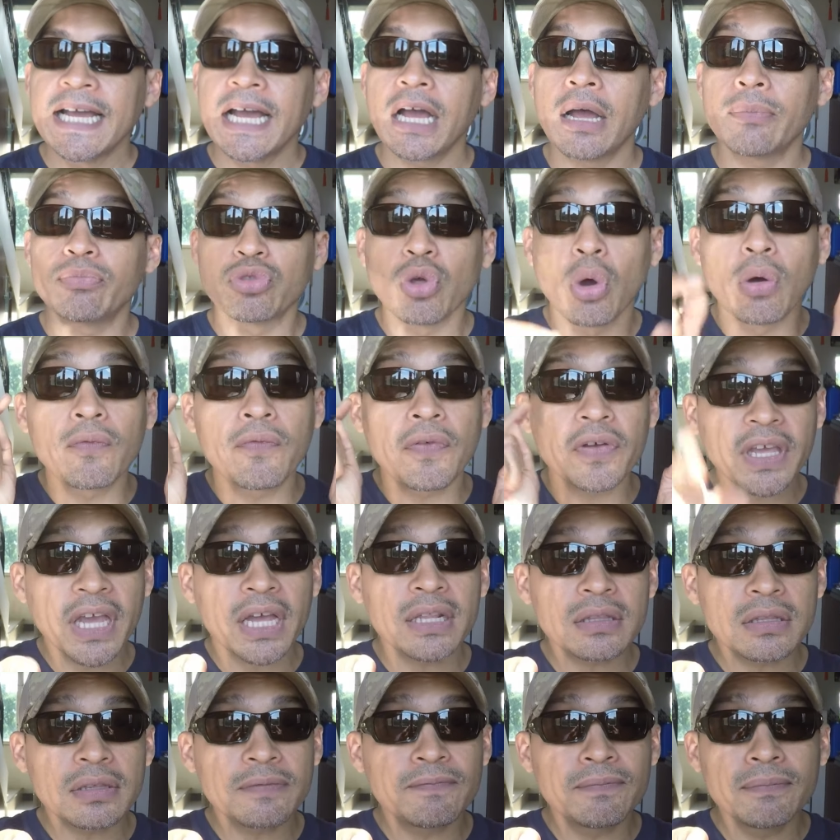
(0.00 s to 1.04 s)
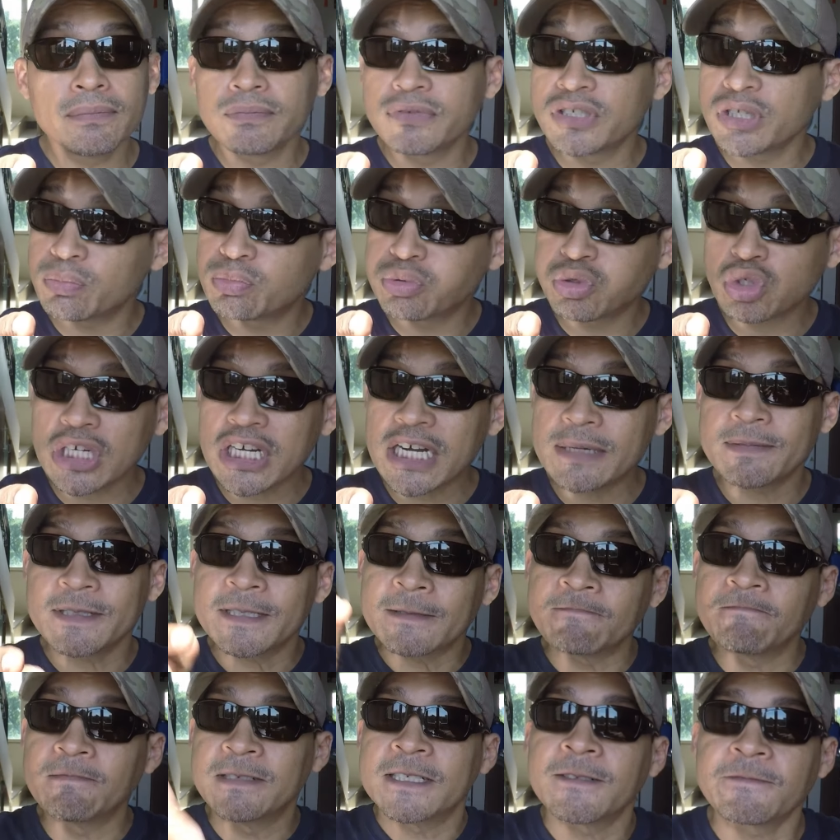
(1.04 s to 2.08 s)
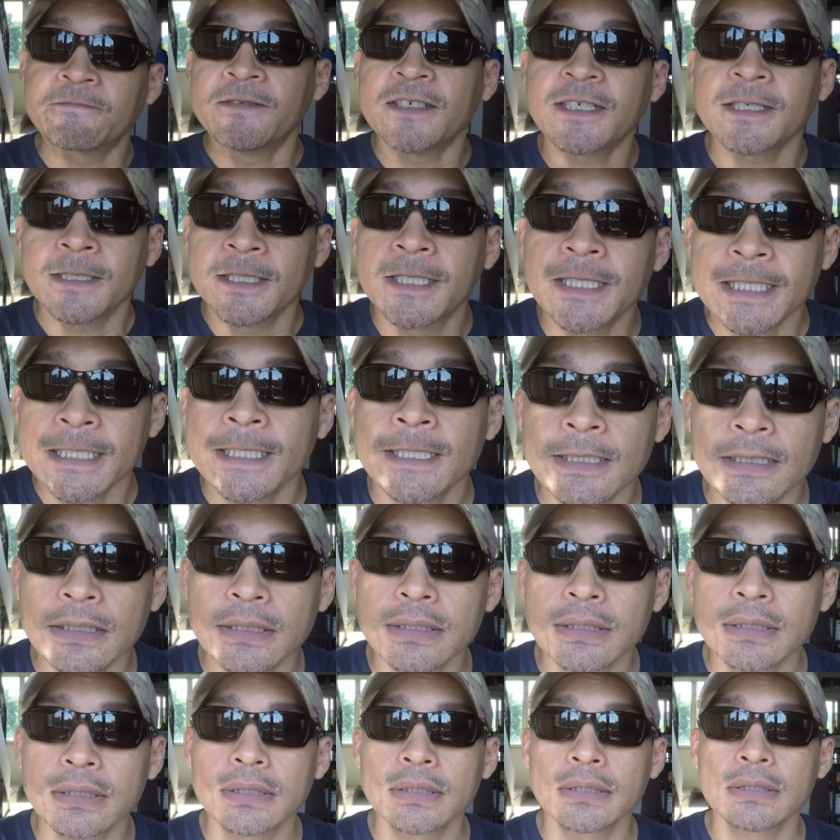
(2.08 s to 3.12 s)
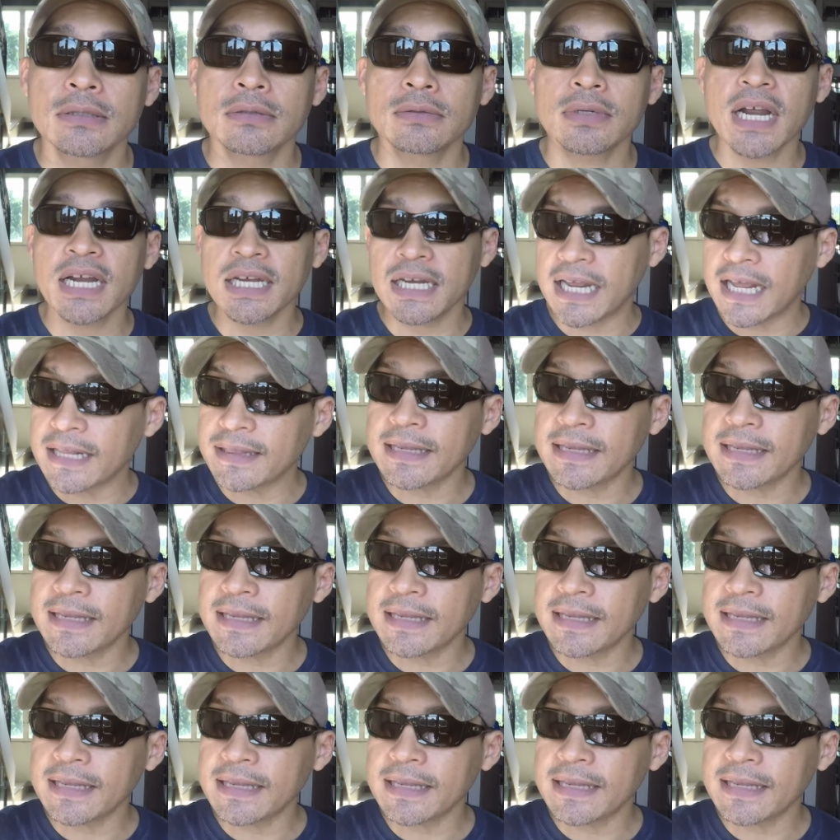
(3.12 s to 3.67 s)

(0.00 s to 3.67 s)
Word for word: Um, don't forget to subscribe to the motherfucking channel, right?